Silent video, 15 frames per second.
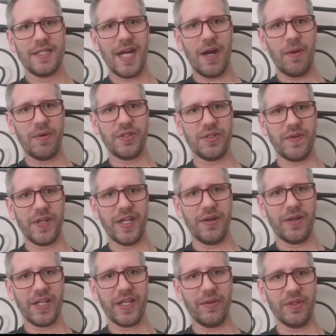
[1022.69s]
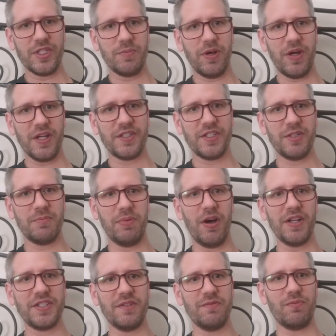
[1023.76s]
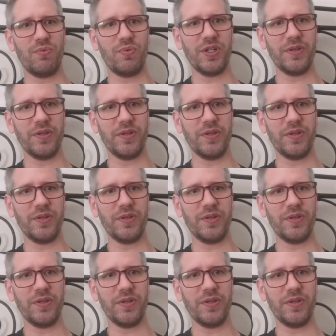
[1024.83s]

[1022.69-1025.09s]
towers over here to kill this boss. This boss is